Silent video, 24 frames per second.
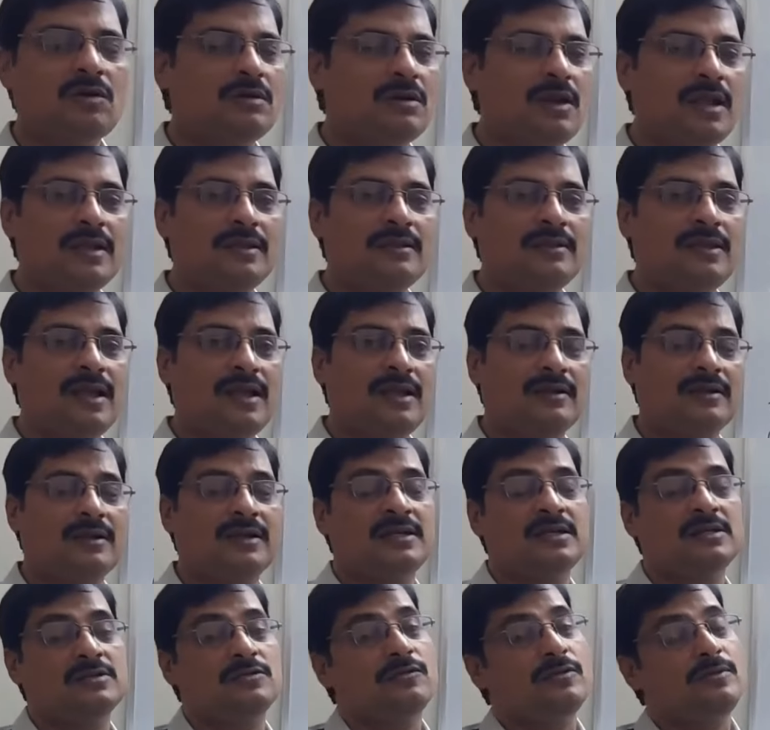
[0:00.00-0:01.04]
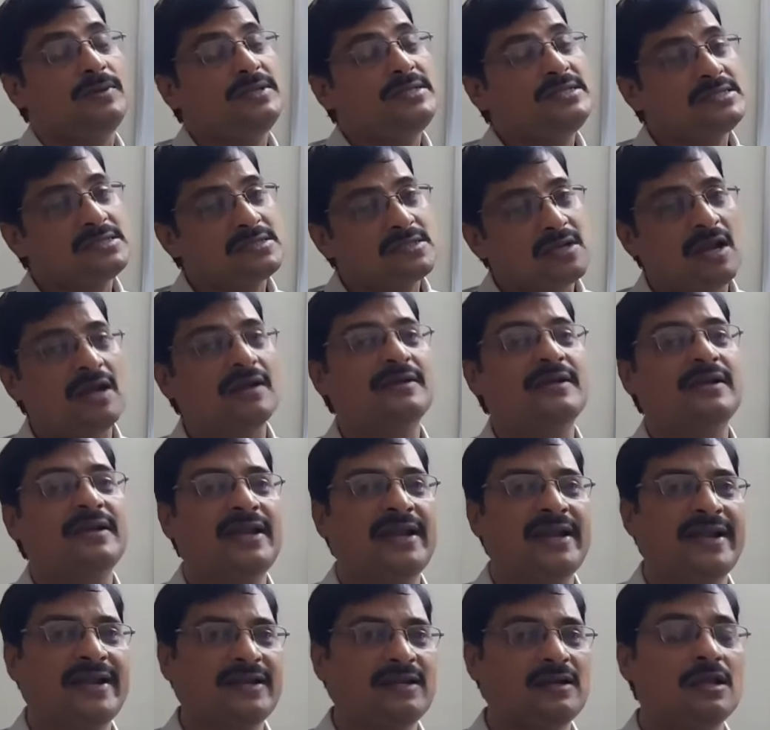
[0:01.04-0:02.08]
not like that. It will be started
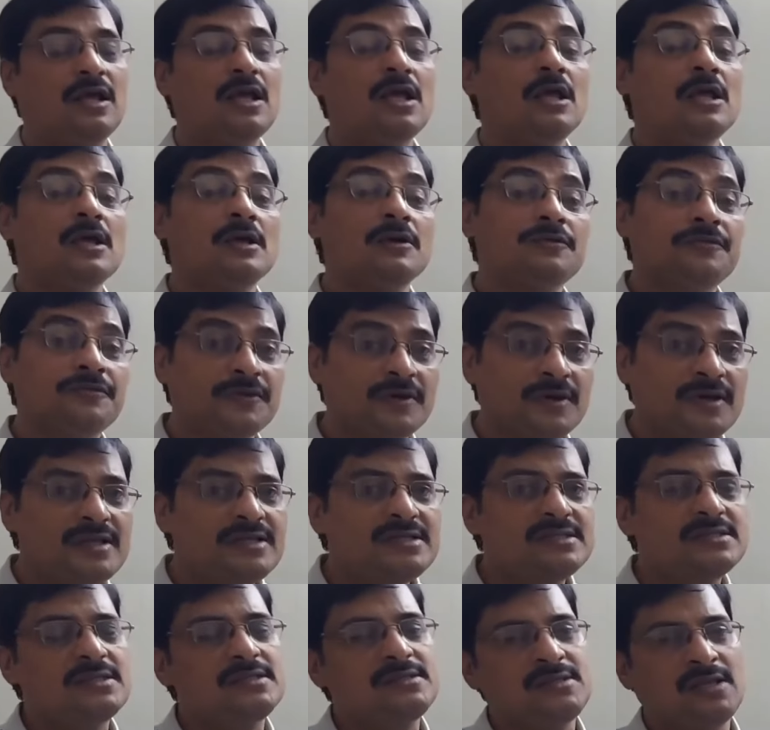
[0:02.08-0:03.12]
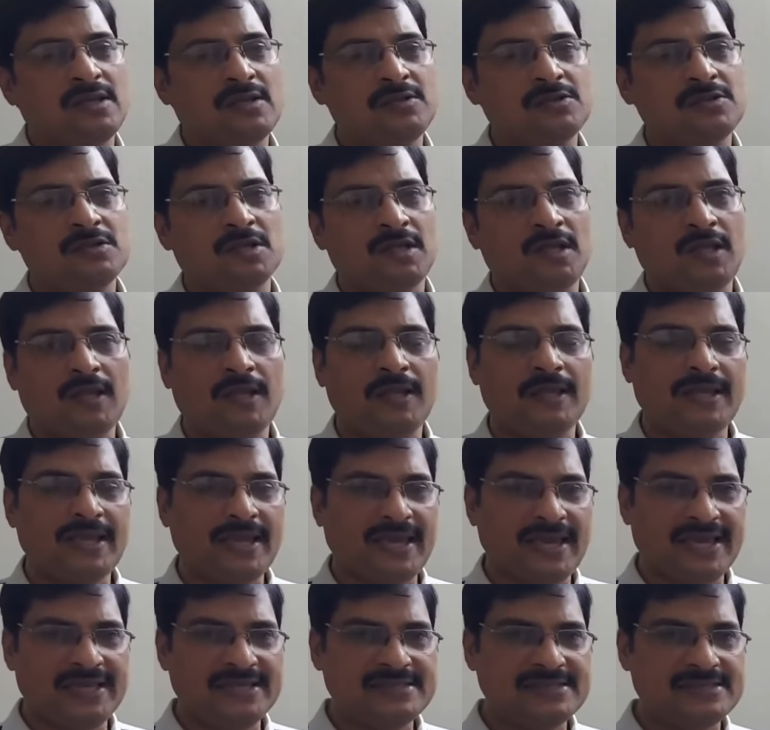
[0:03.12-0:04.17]
at 1st century.
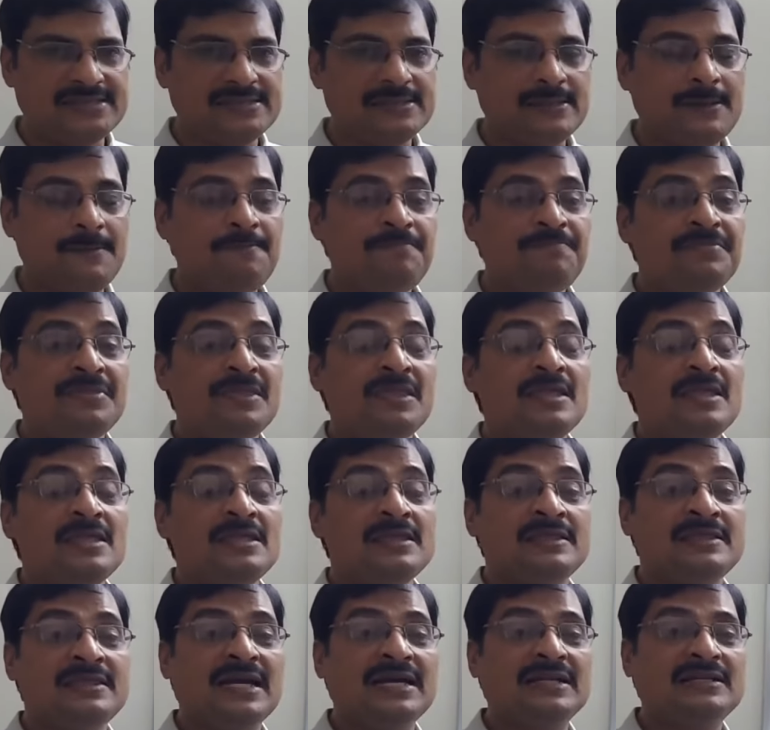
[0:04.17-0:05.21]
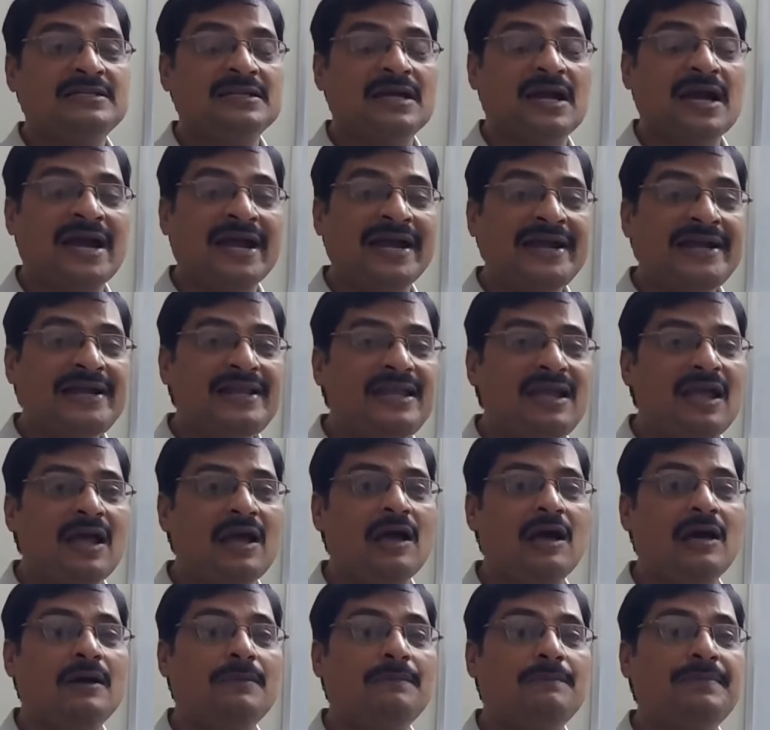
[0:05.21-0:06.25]
Yes, that
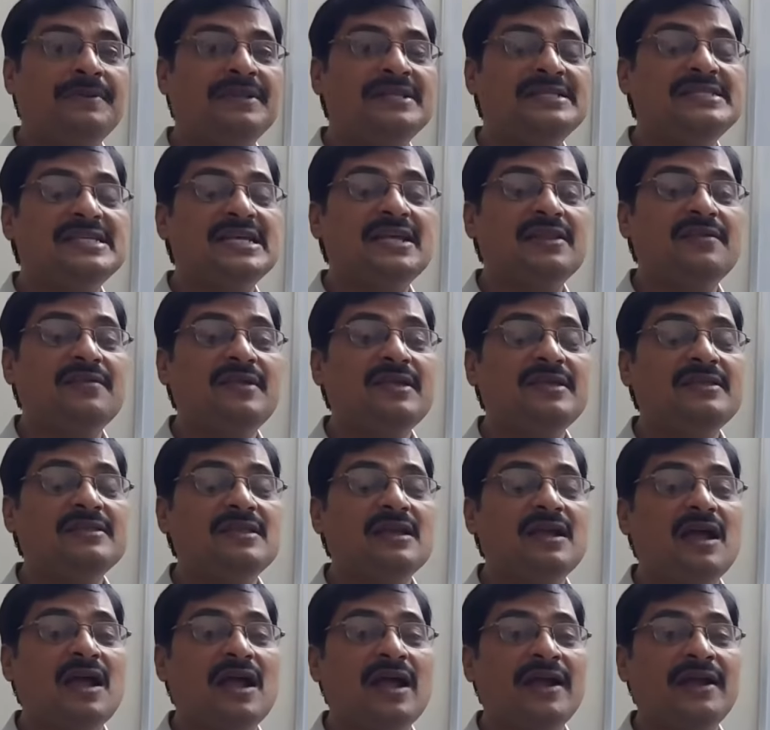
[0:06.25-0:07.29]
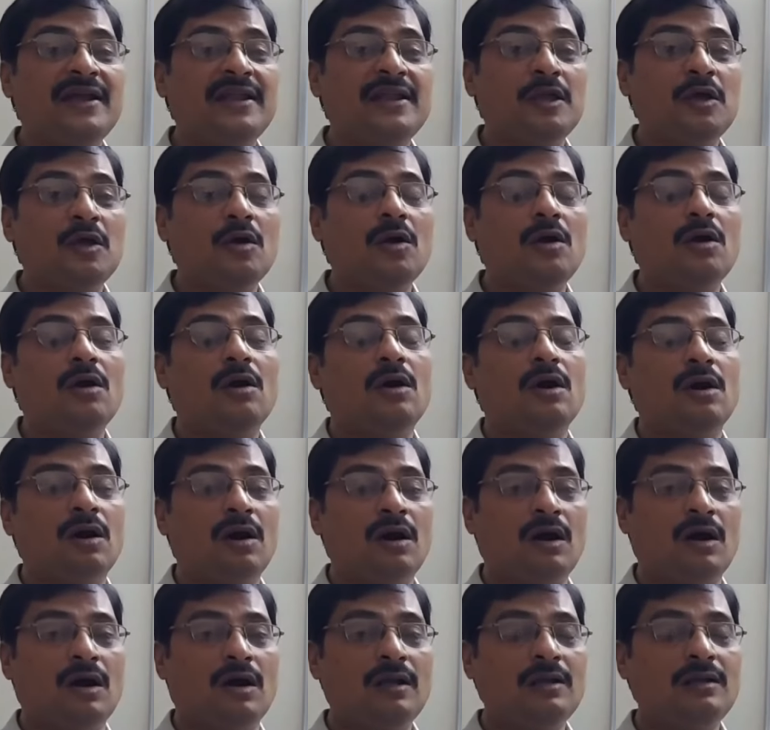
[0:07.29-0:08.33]
idea, preserving the idea,
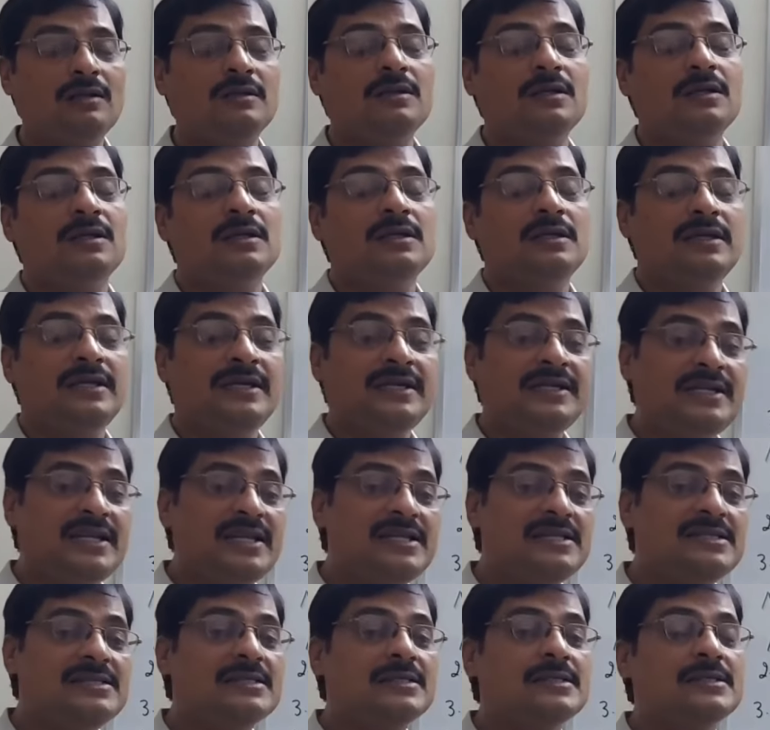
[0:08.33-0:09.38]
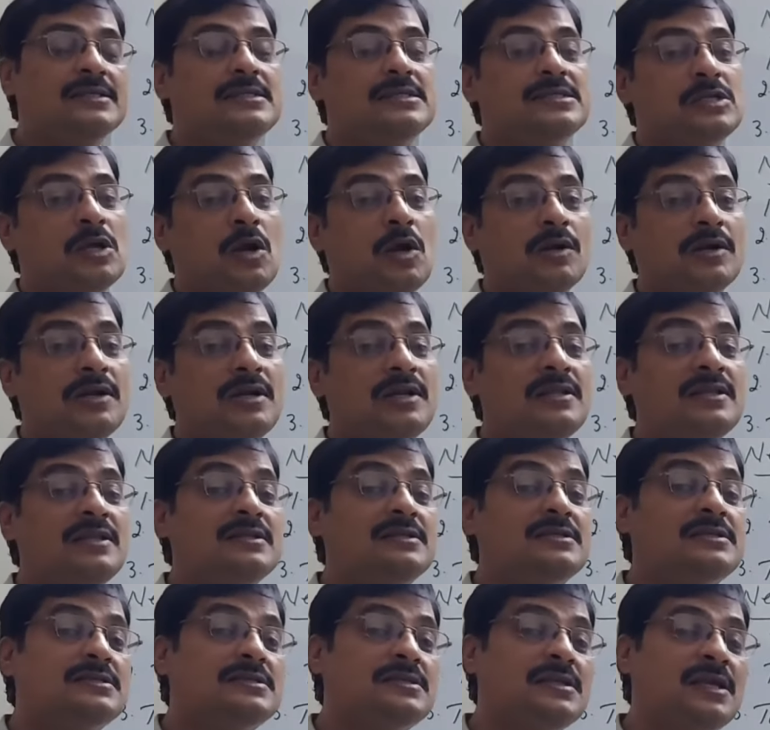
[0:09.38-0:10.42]
or it is started in
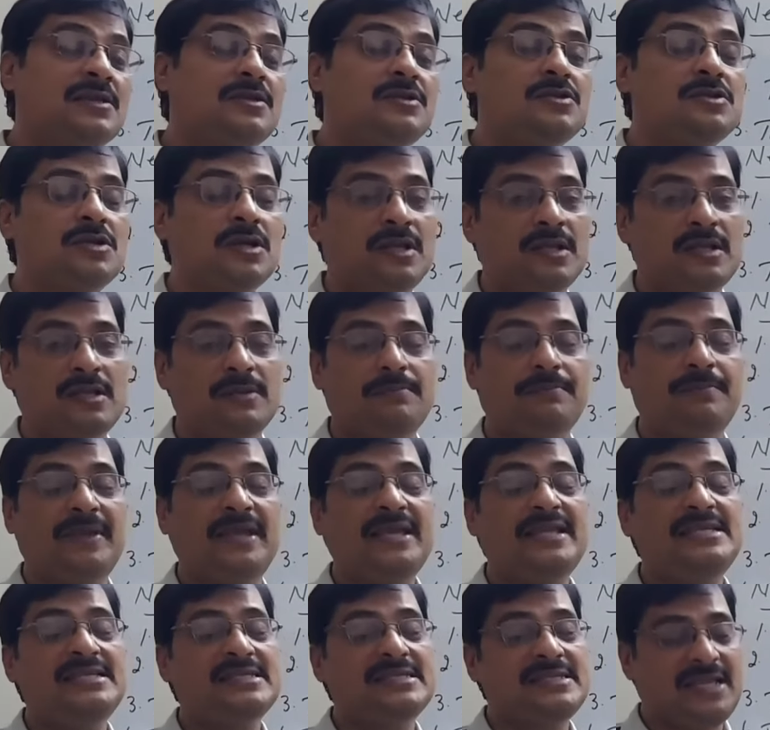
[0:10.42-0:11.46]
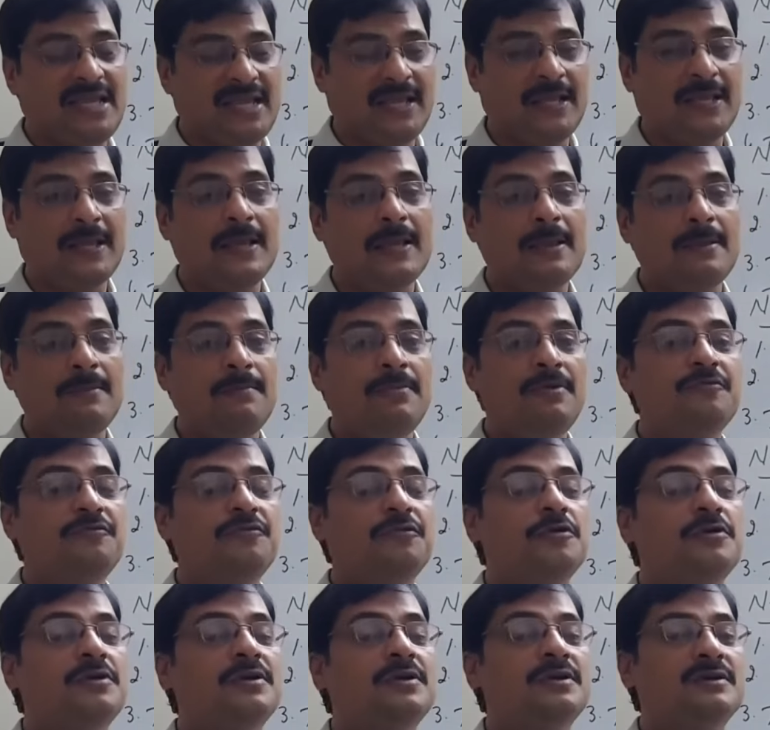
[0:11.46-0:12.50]
the century BC,
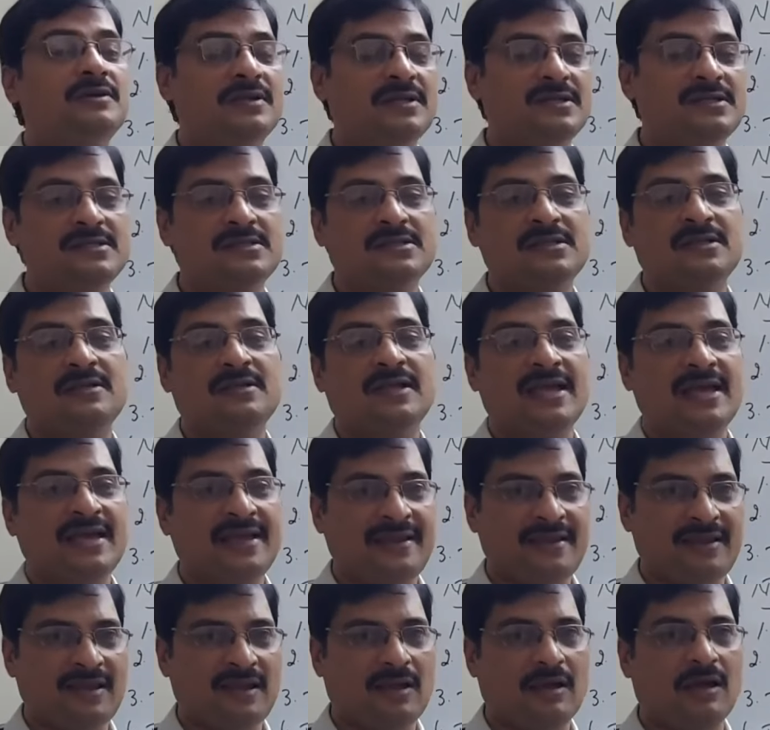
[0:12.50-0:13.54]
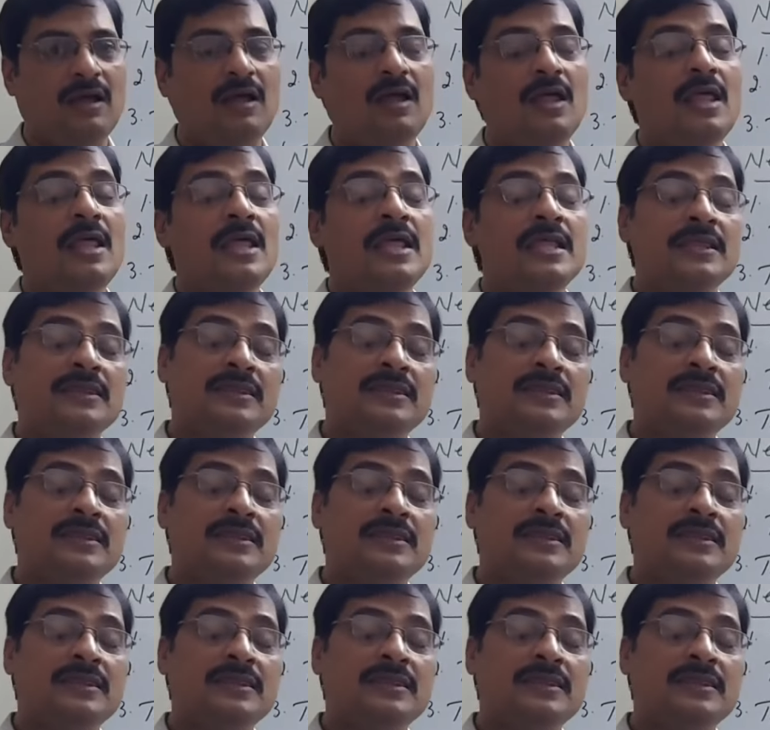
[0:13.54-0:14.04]
before Christian era.